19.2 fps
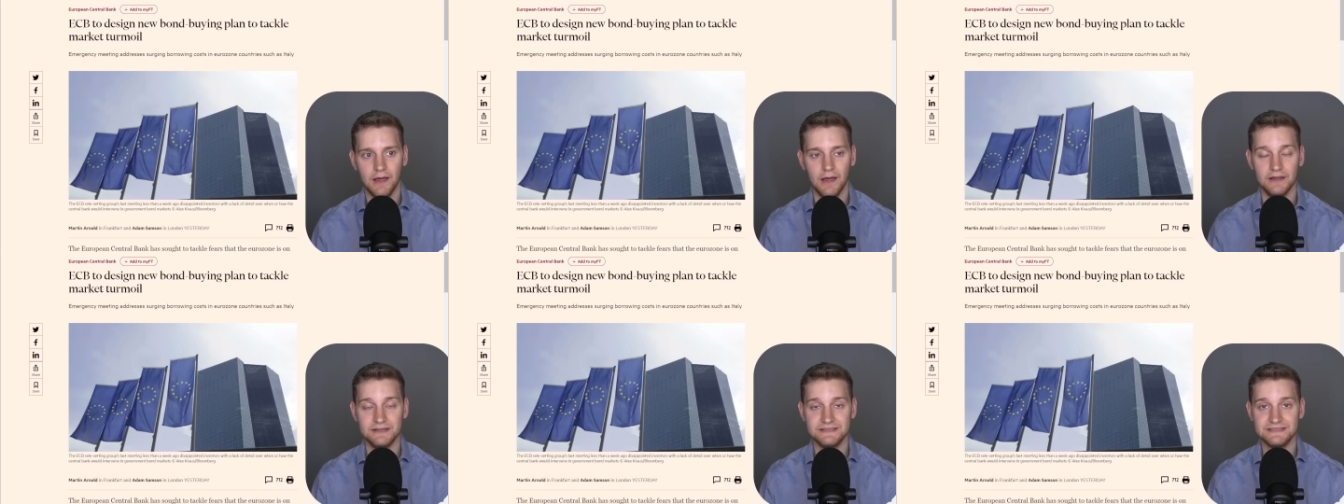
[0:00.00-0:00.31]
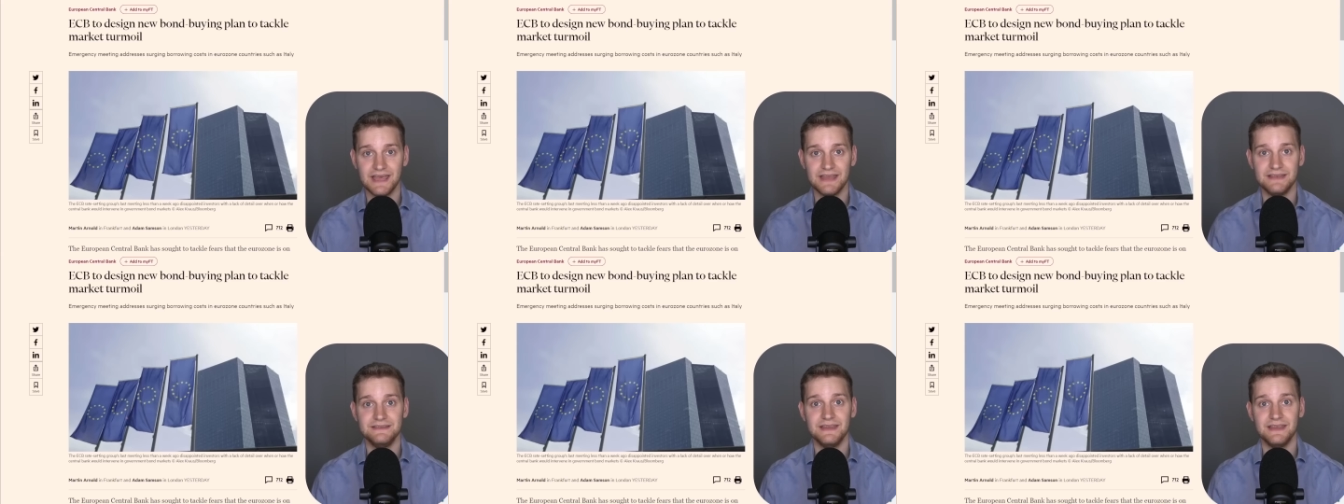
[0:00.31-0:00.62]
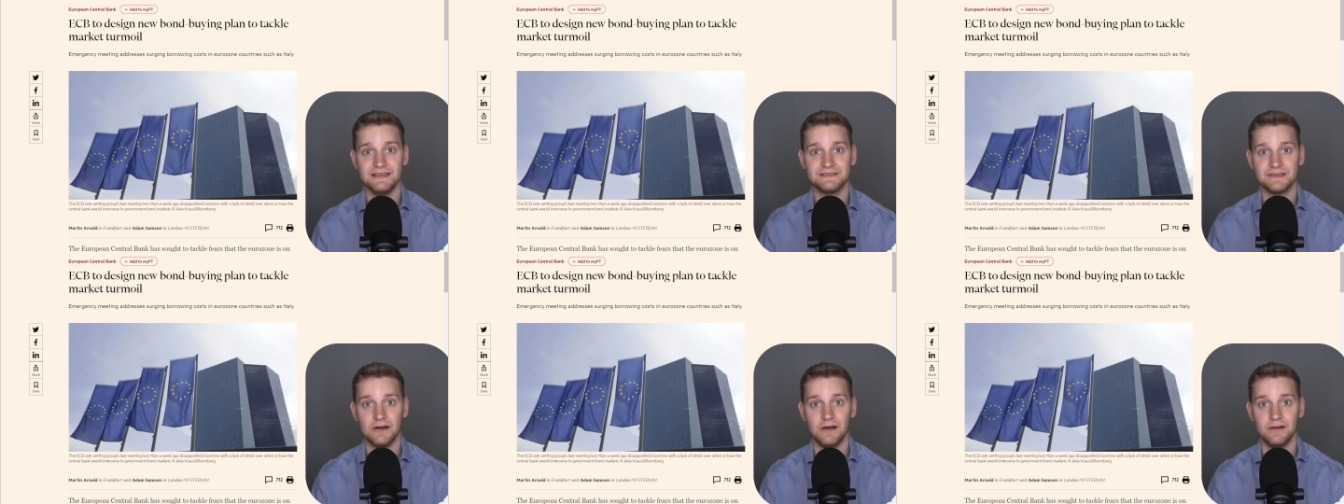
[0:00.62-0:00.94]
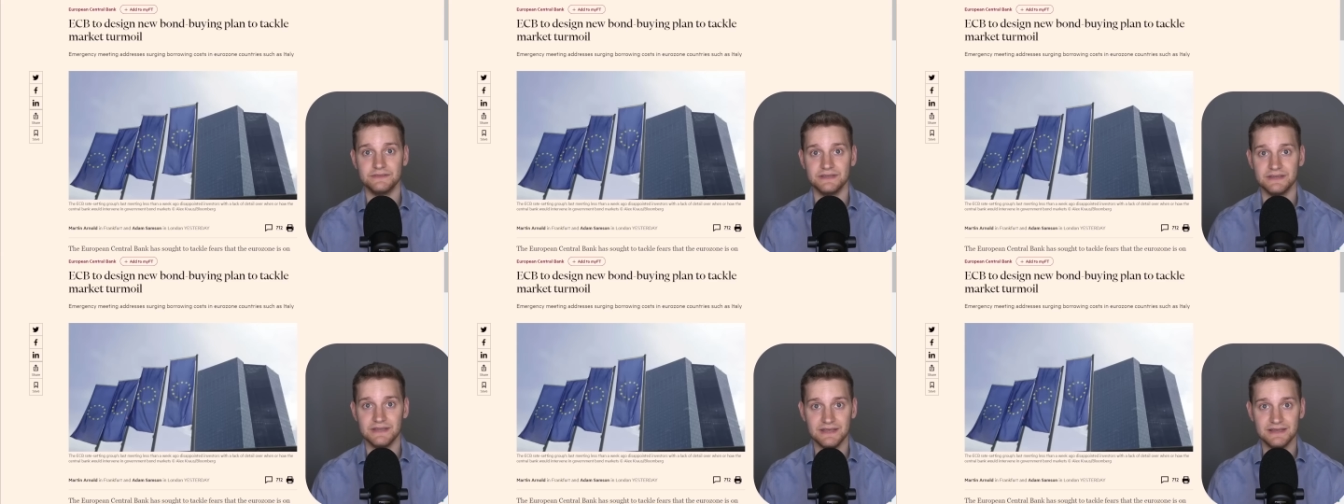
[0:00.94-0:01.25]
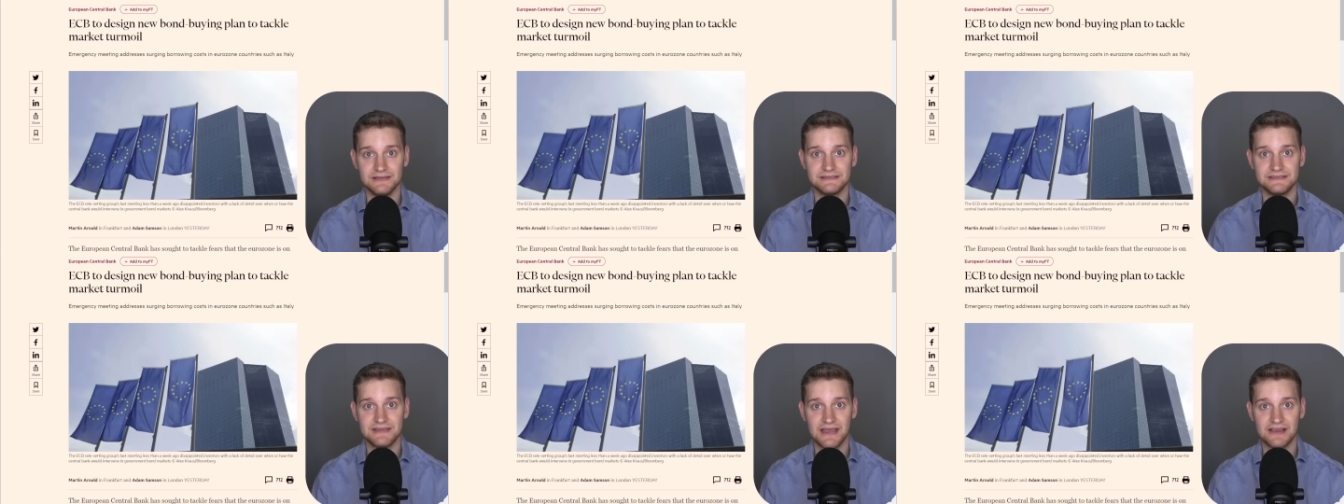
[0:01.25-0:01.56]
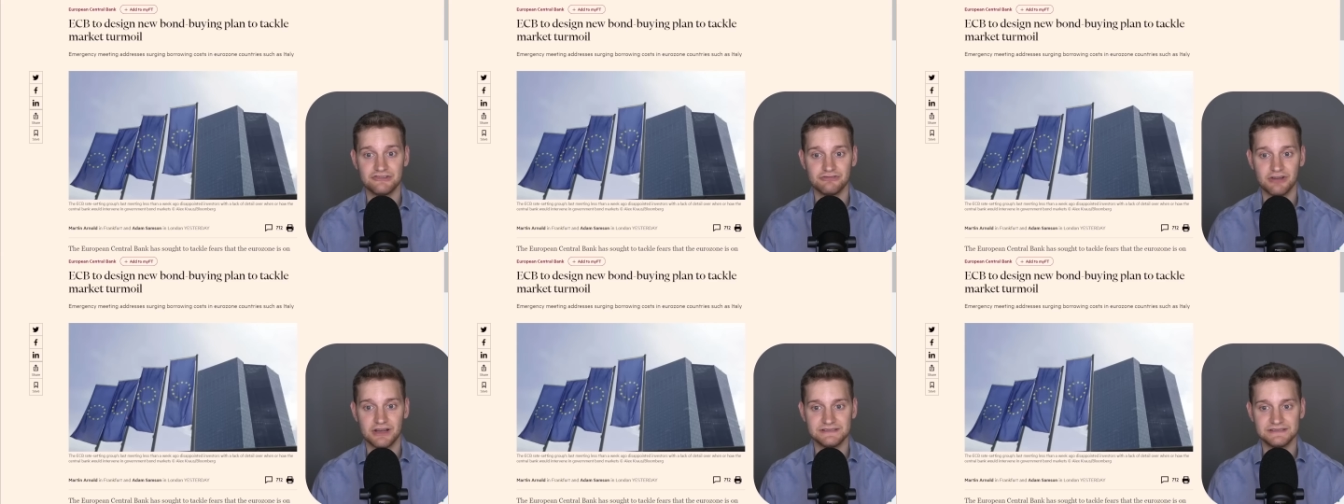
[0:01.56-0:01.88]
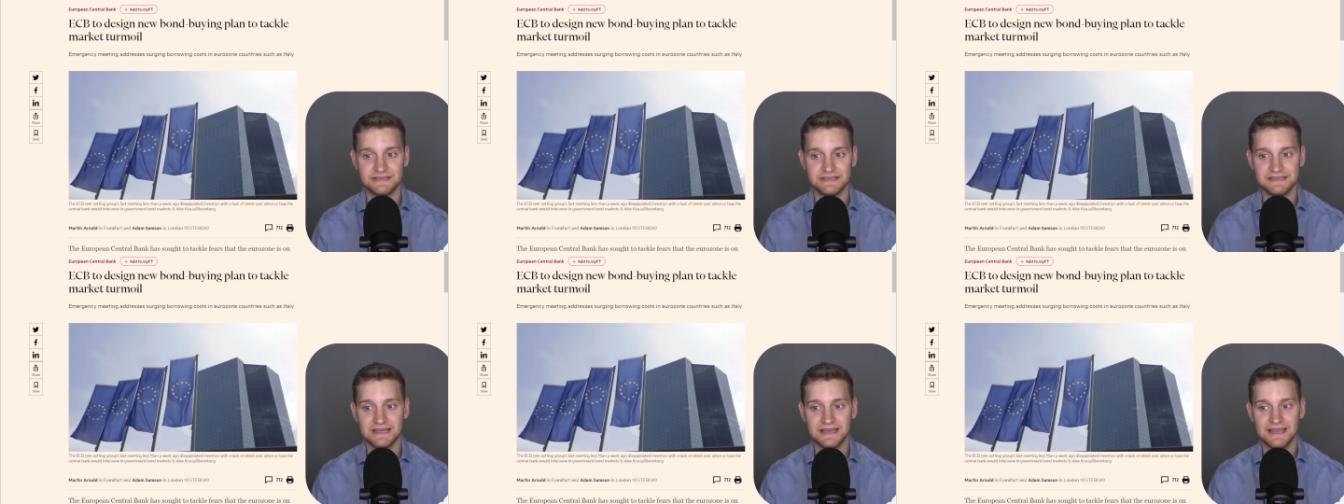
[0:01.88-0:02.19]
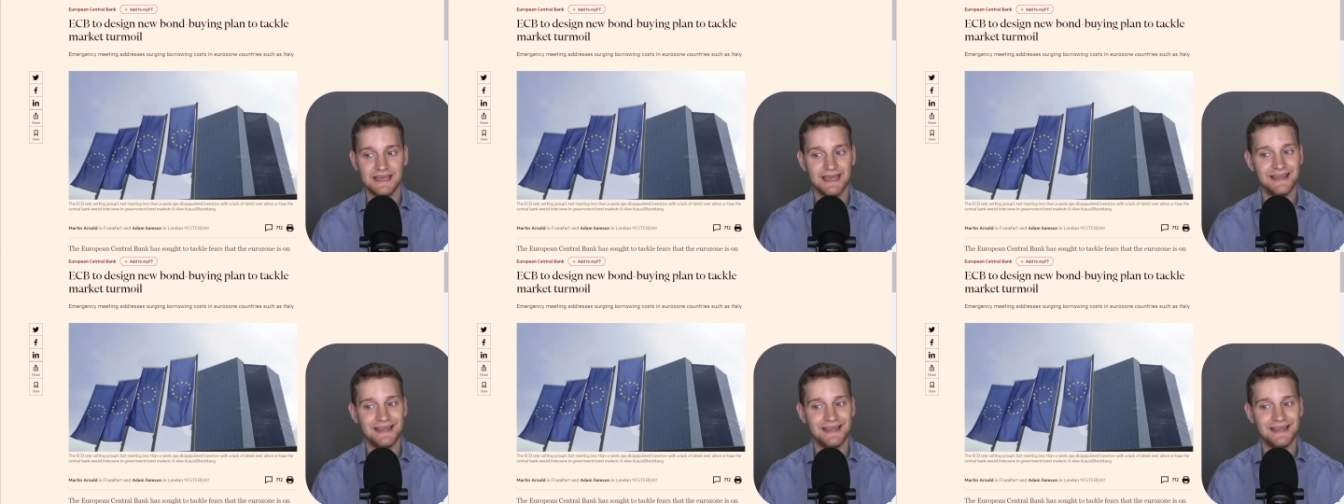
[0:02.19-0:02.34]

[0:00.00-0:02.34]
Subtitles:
10 years after its debt crisis,